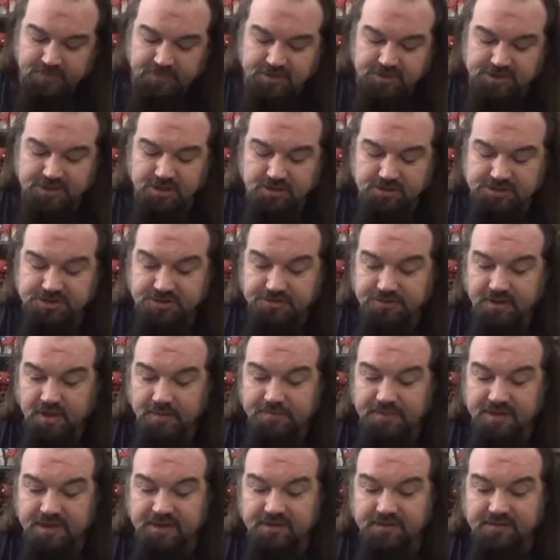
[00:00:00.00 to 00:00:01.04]
Joe shows
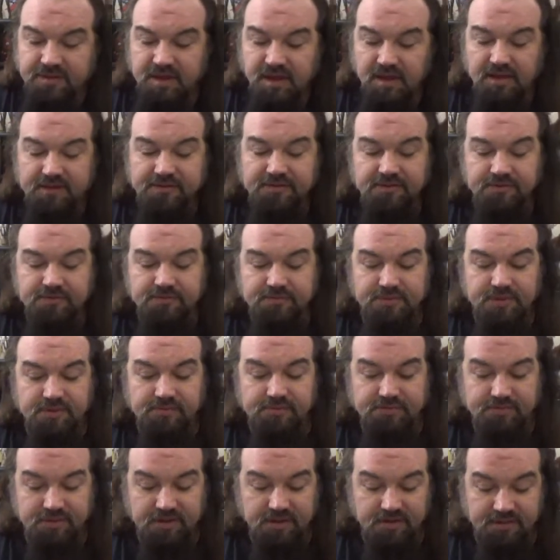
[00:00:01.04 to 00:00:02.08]
up in his costume, as we've
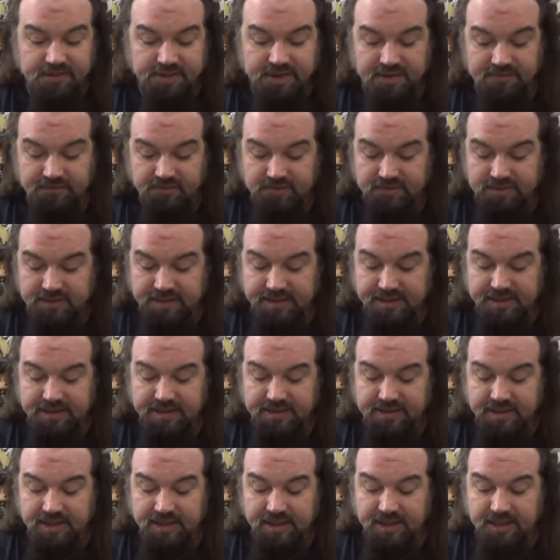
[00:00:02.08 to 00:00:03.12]
seen on the cover,
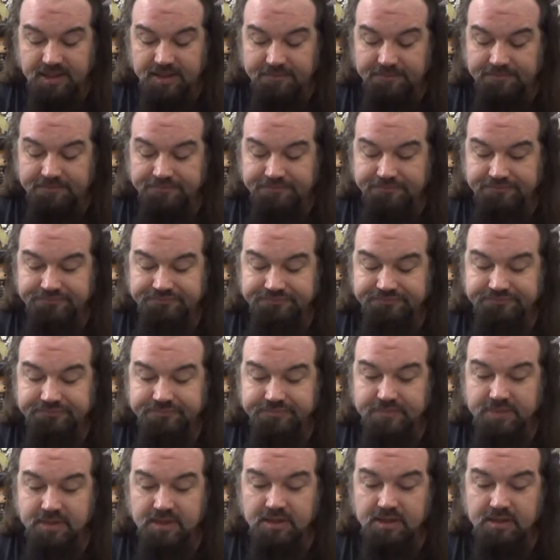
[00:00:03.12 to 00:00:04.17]
and
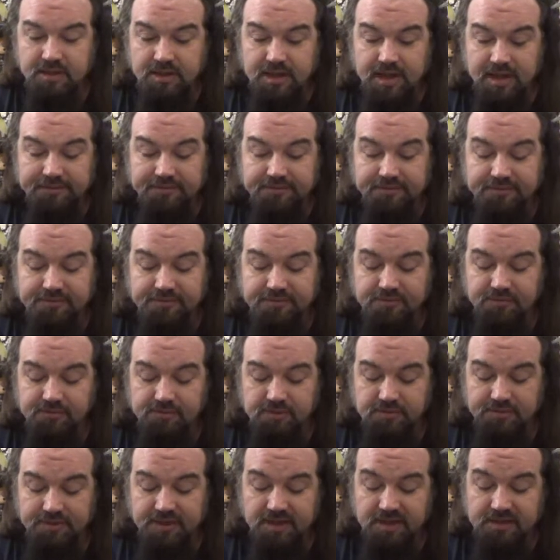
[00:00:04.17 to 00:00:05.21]
at the
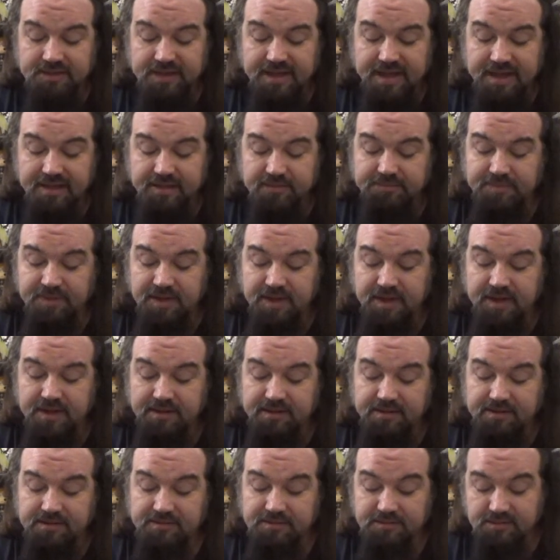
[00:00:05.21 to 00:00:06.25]
school, they're attacked
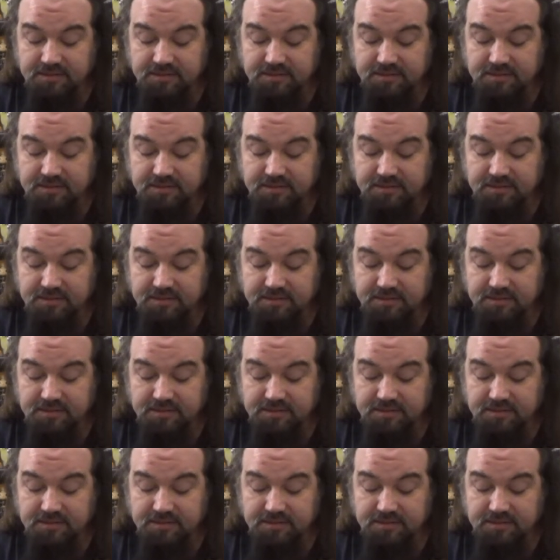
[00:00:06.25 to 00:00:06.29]
by